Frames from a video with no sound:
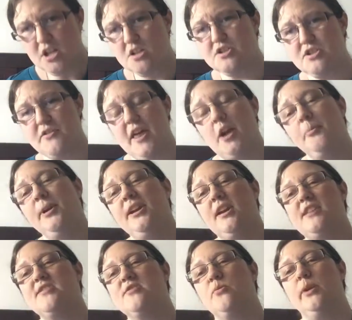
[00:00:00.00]
So that'll be a
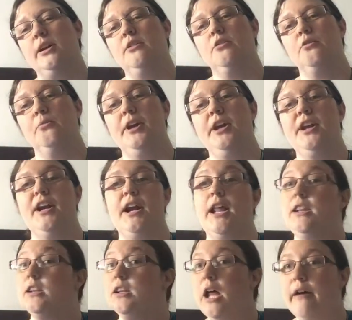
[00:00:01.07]
nice quick little read, and I
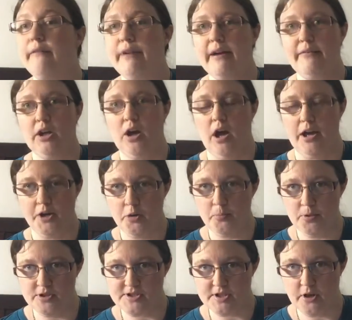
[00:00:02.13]
love having
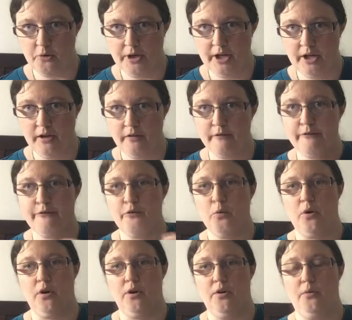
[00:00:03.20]
audiobooks going
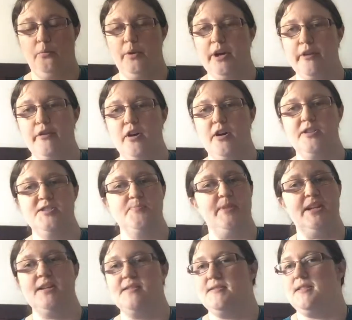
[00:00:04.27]
for readathons
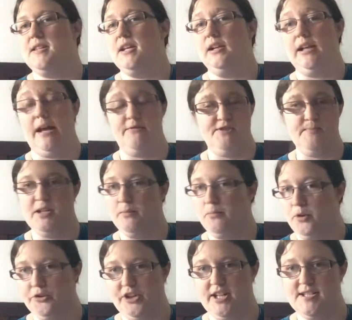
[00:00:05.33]
because it allows me to
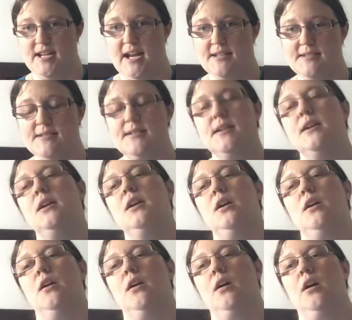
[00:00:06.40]
multitask.
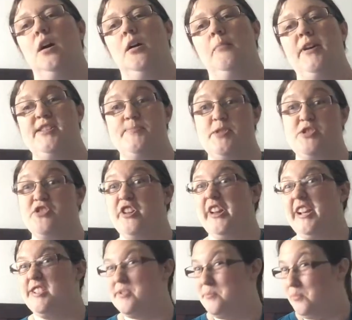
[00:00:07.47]
I especially
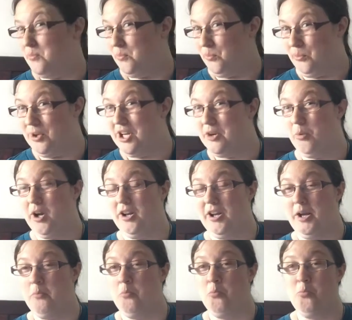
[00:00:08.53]
like to read while
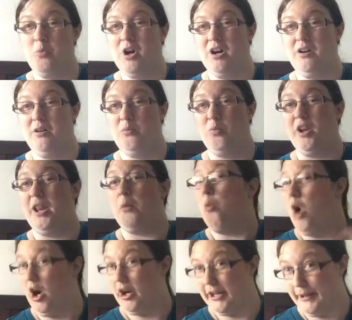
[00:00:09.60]
I'm
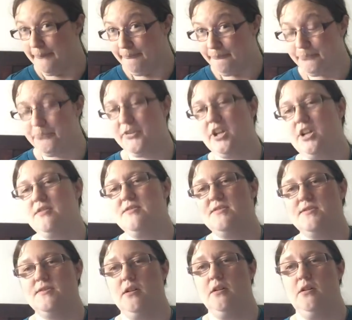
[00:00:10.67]
walking,
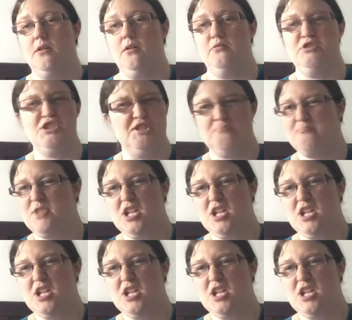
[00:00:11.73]
so just